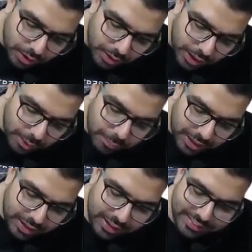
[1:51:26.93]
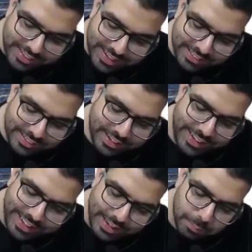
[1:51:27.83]

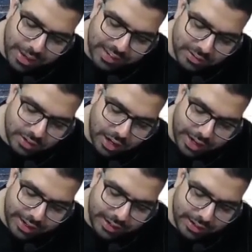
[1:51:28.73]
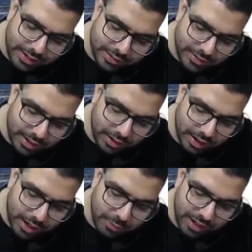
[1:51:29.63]
M-A-T-C-H-E-D, matched ITC. Are
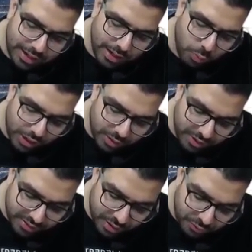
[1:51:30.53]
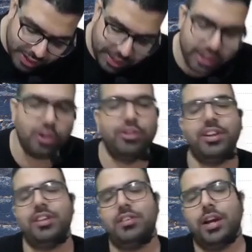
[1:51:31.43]
we clear? Whatever is reflected in your
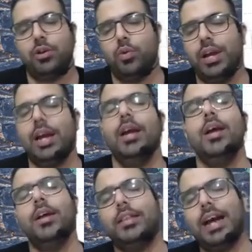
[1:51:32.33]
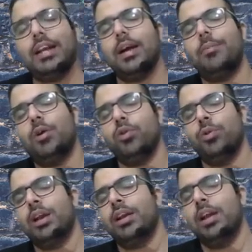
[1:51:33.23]
GSTR 2A, that amount you
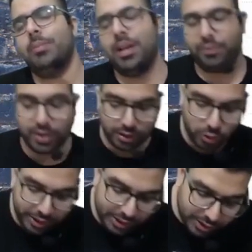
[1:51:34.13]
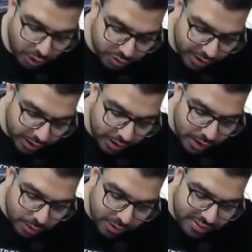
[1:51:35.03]
can claim a refund. 20,000,
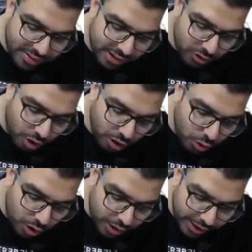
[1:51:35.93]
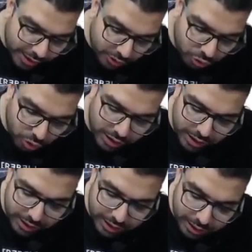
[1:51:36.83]
which he has not gone ahead and shown the
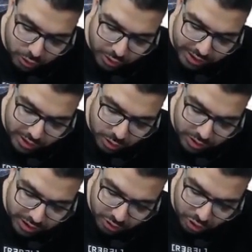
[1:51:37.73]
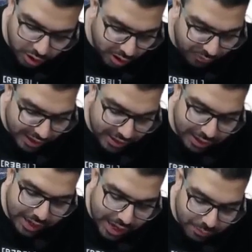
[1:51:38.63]
credit. 20,000 is not
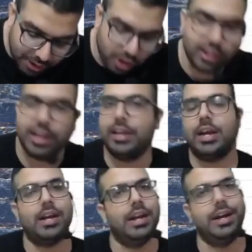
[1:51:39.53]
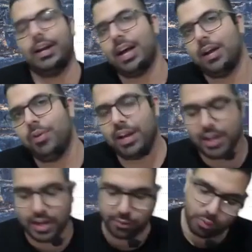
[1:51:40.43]
reflecting. I will not get the credit. Are we clear,
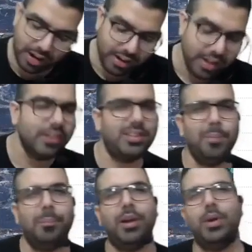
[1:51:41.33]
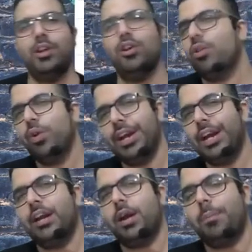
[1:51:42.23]
everyone? Simple. When you are going ahead
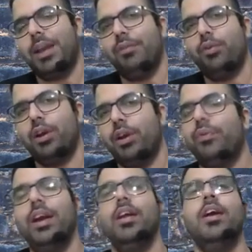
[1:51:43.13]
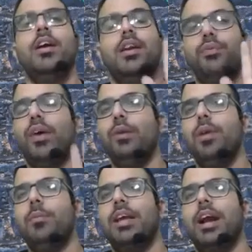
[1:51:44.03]
and applying for a refund, refund will
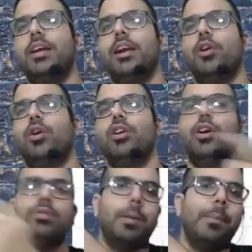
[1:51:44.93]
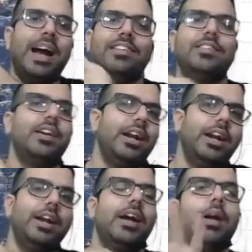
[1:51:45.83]
be granted only of the matched
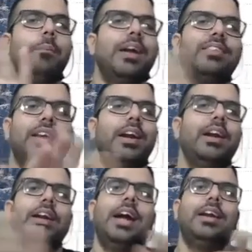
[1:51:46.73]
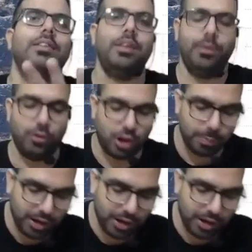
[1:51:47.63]
credit. Unmatched credit ITC will not be